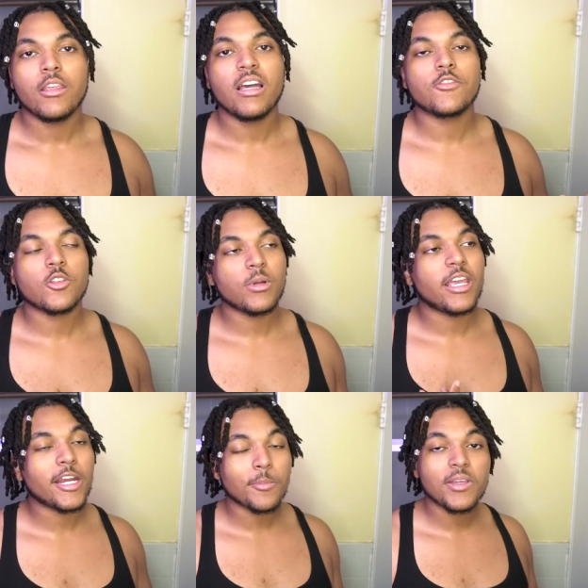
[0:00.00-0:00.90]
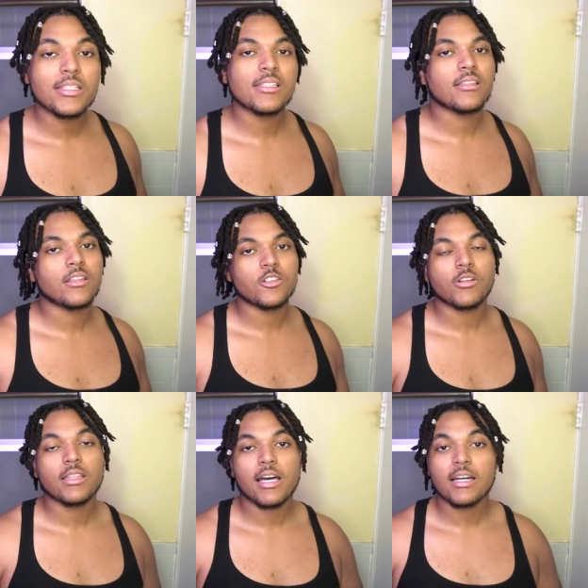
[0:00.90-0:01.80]
They have so many hair pieces in their
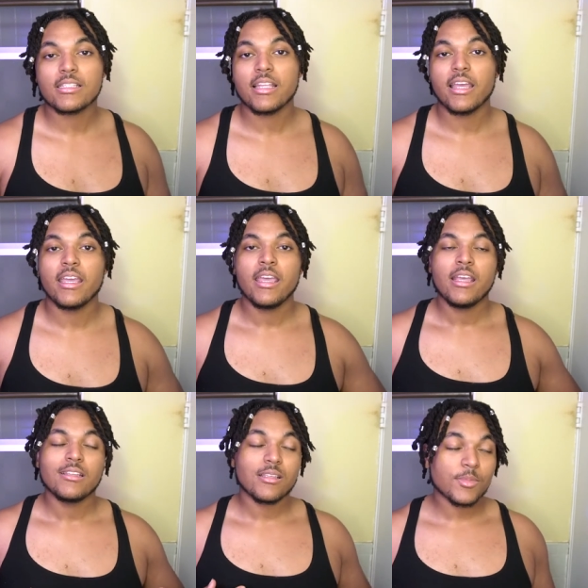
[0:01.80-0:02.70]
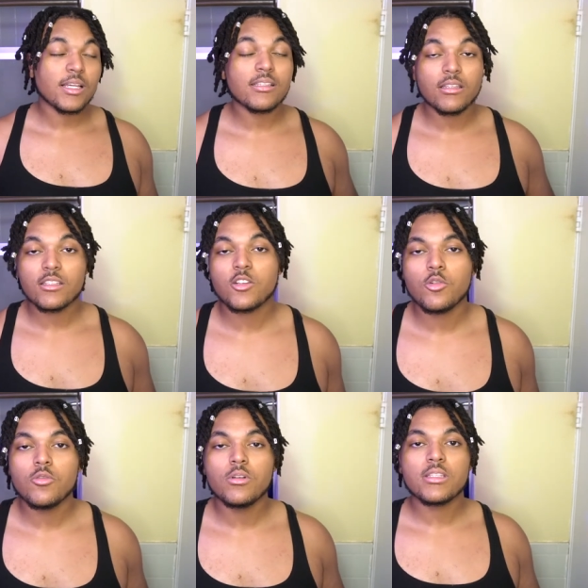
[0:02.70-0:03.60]
dreadlocks that sometimes it looks
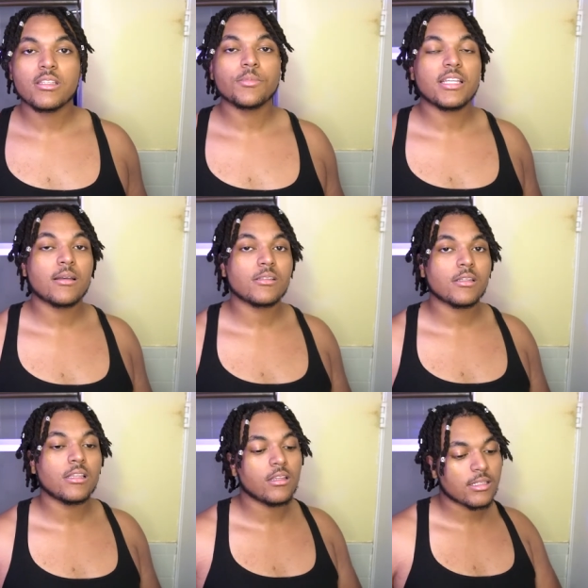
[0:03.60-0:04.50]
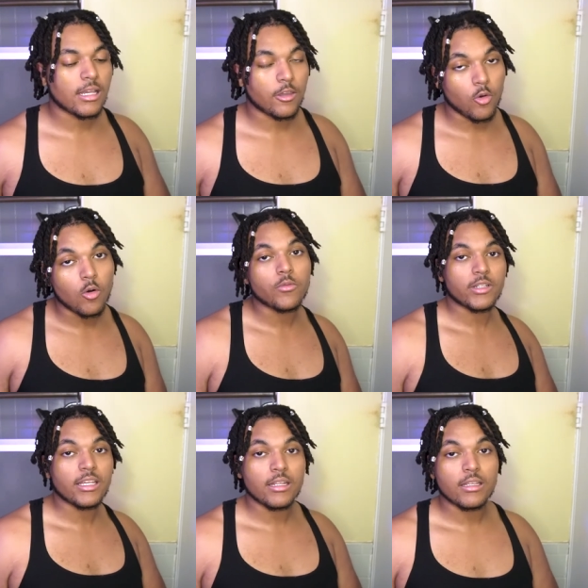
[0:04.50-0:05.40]
cool and sometimes it looks like you overdid